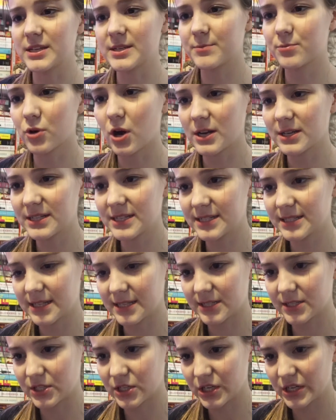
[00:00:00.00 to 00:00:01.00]
These Bronte
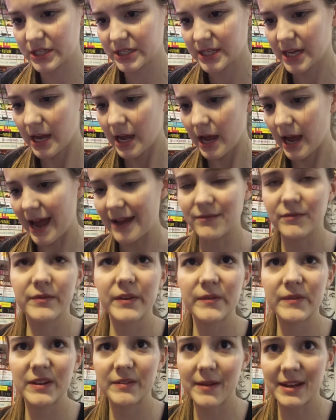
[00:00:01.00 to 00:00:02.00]
sisters have
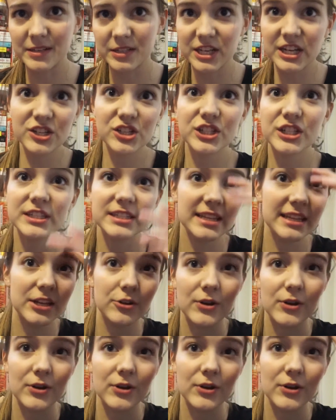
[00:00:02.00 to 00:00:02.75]
vivid imaginations and they